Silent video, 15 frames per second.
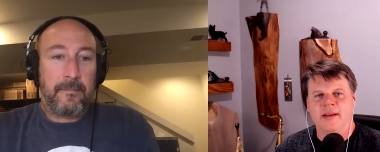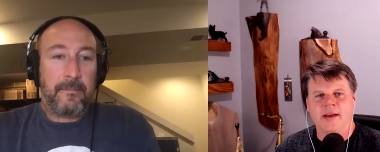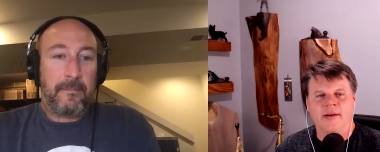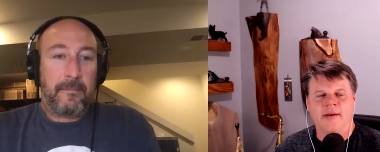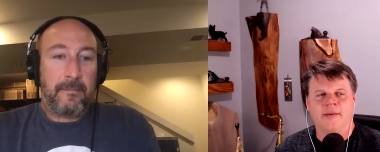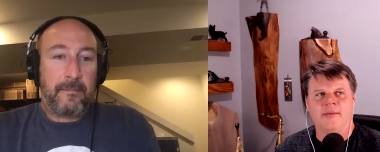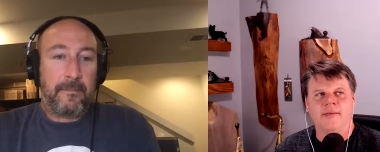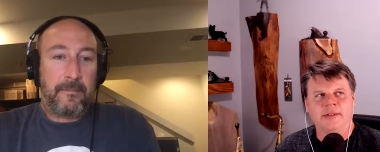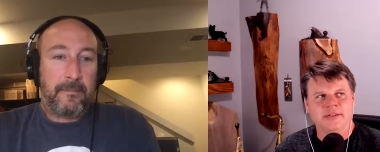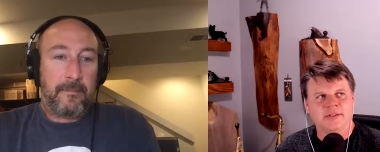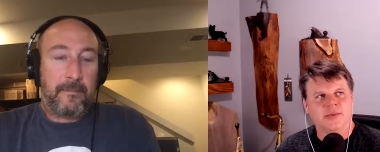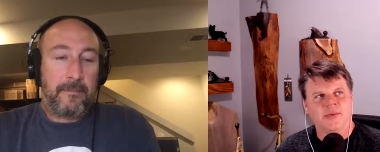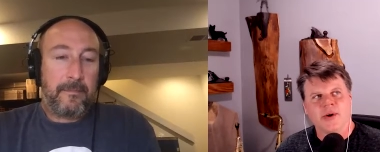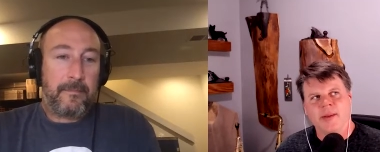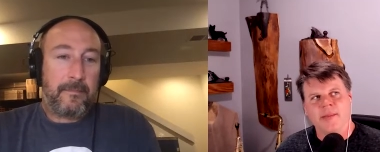Speaker 1: uh, what's
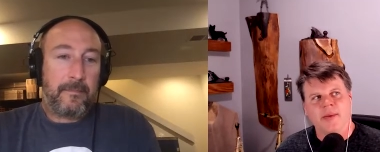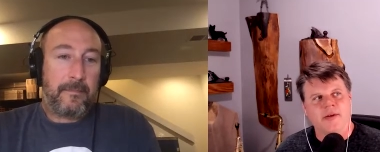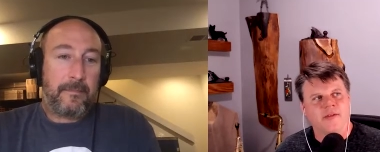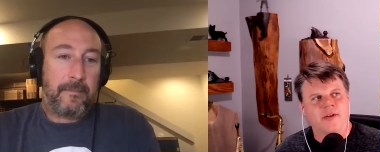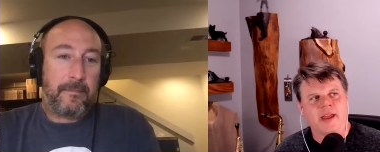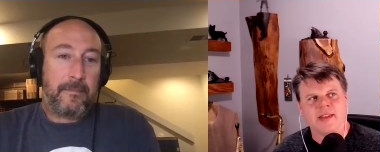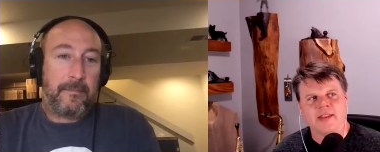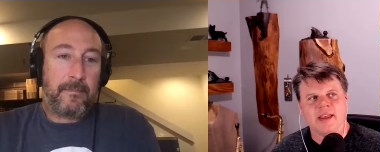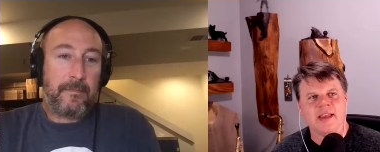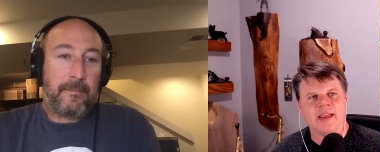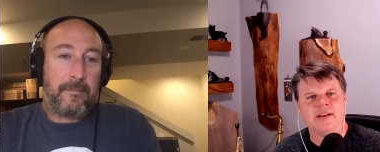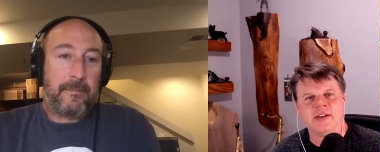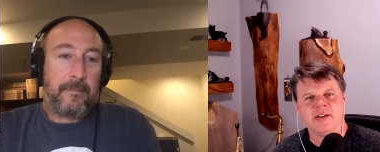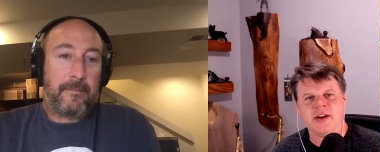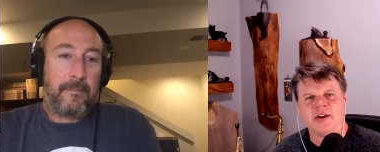the word i'm looking for like the
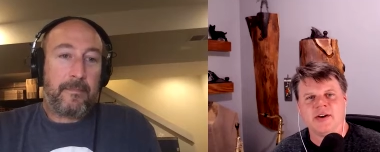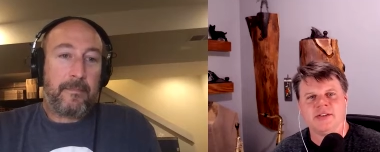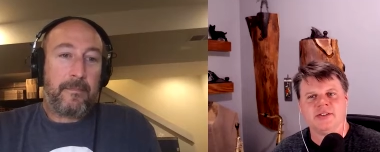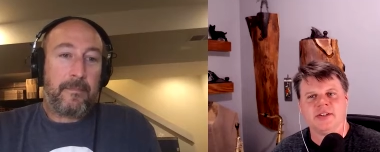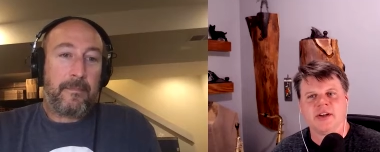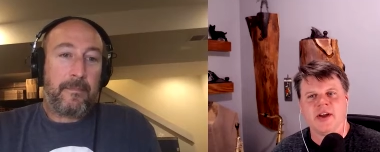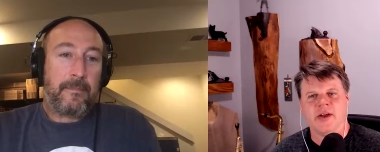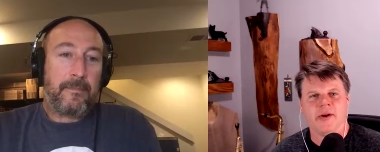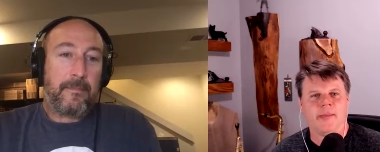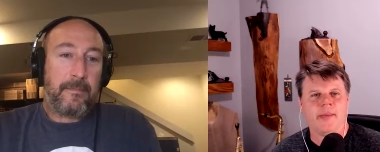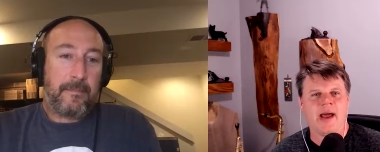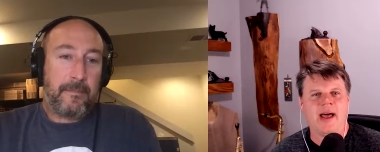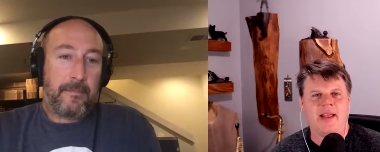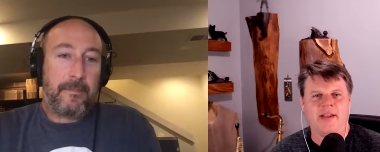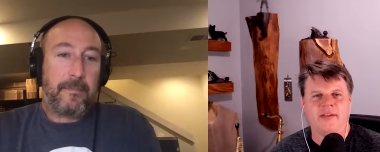interiors the color
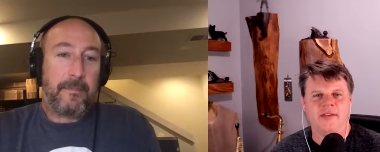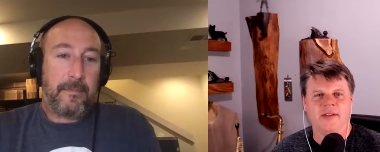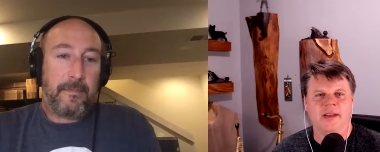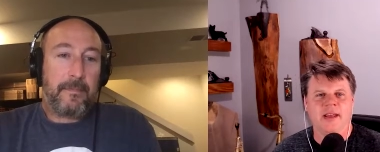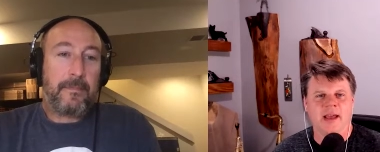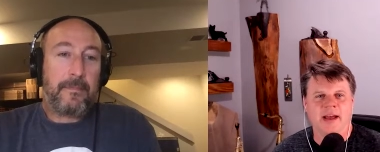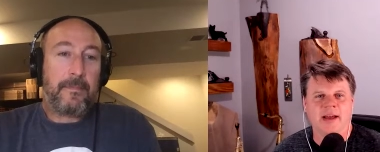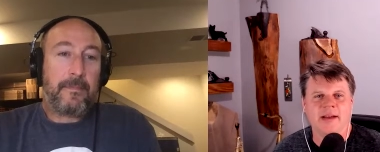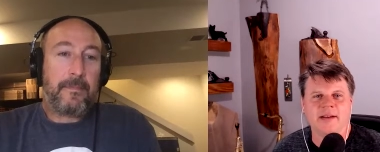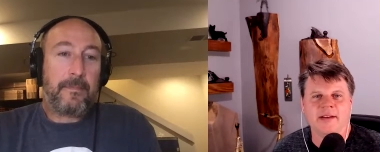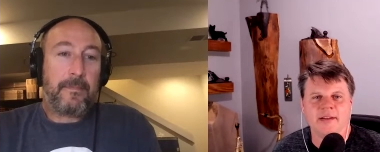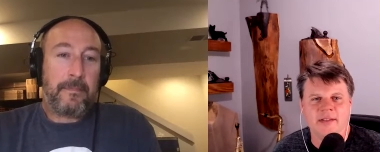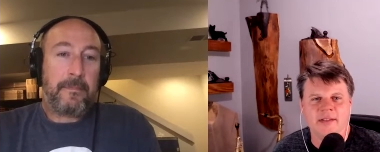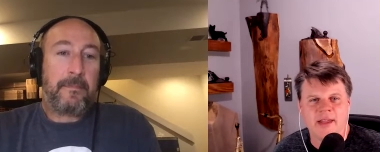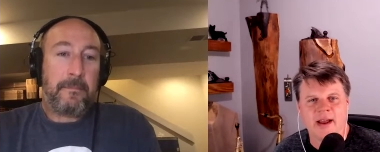palette the uh,
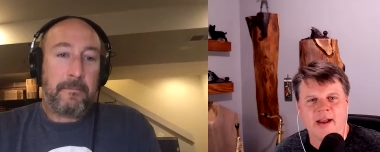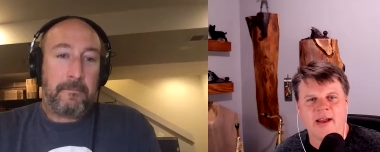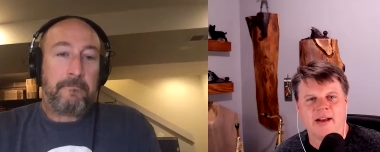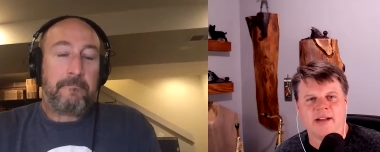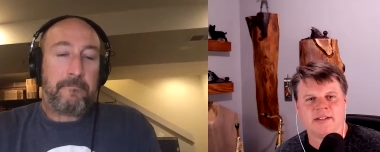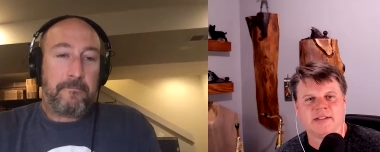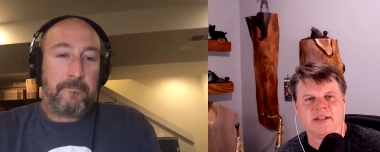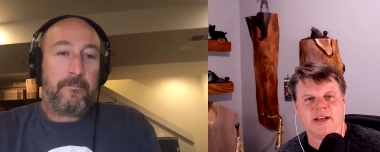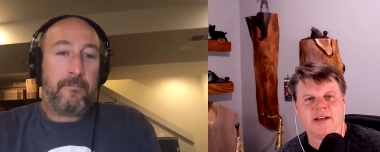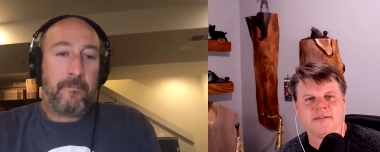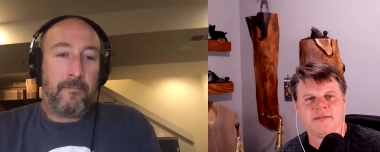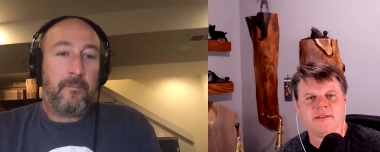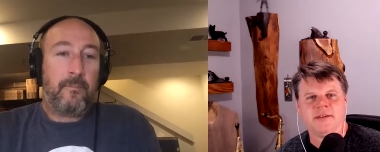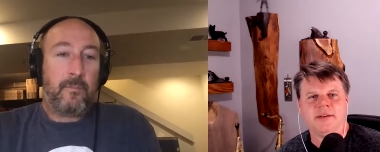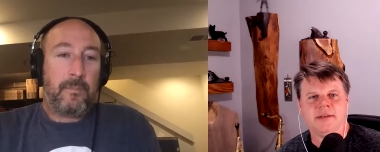that kind of mm-hmm.
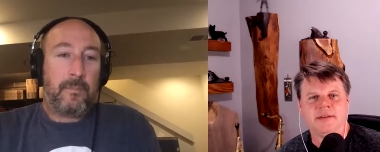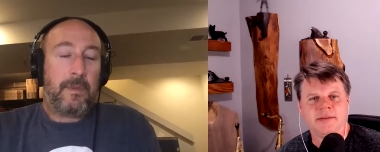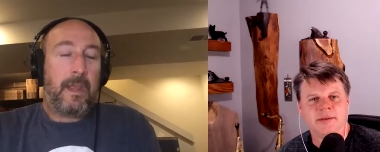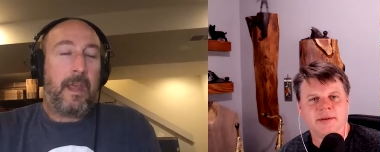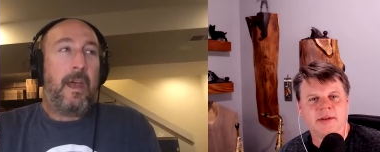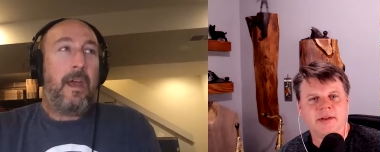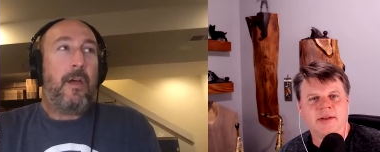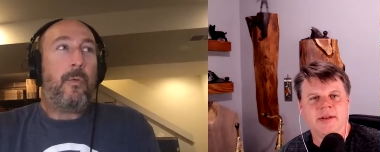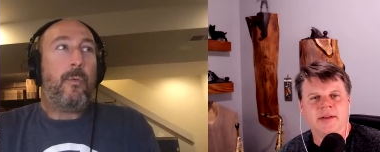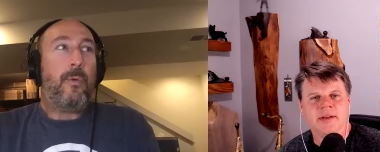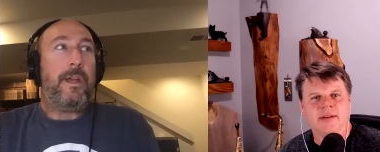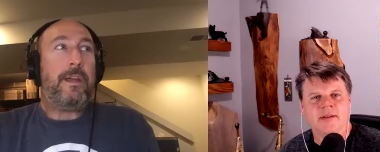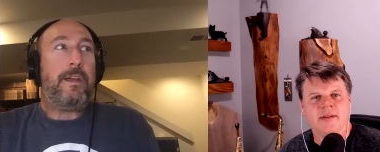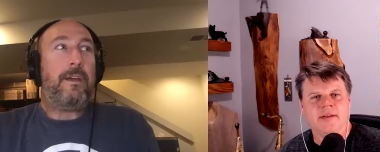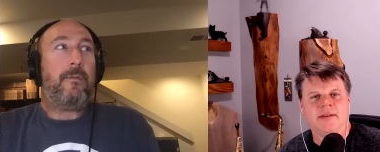stuff
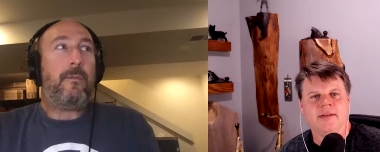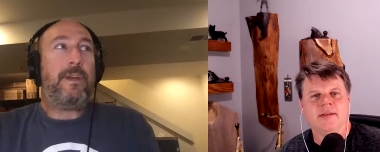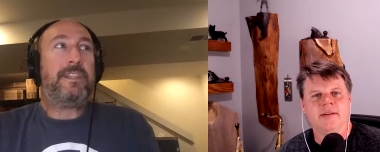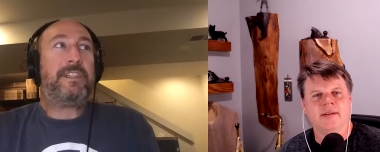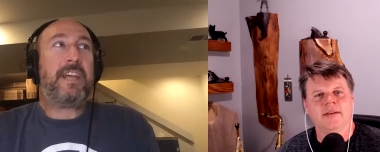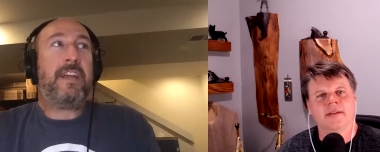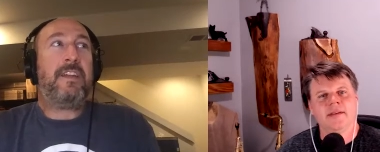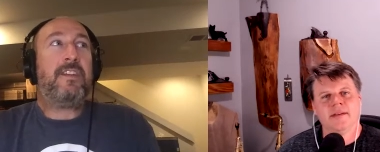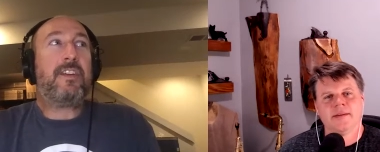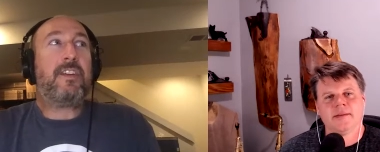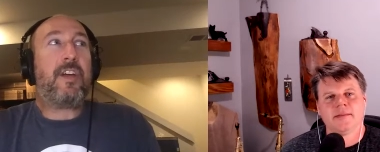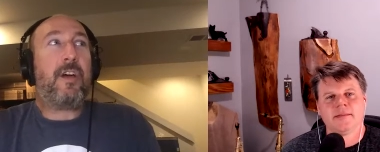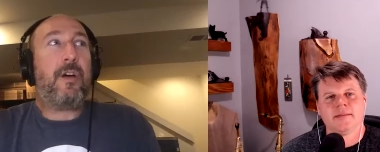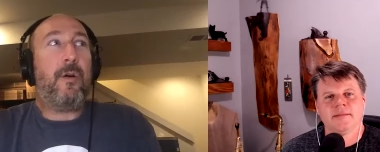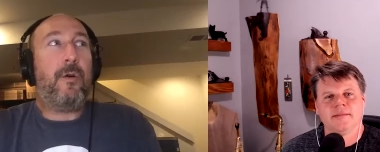
Speaker 2: we we tend to
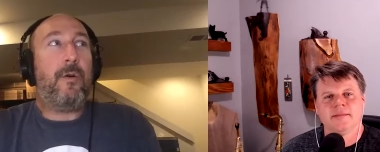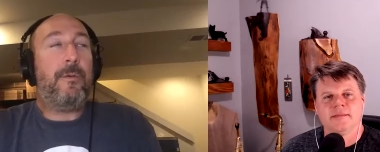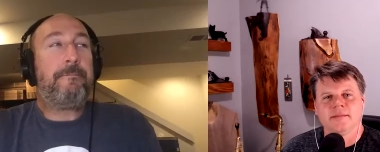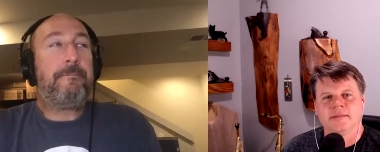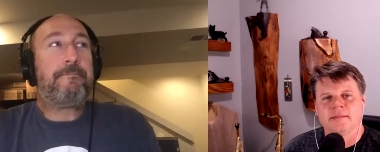go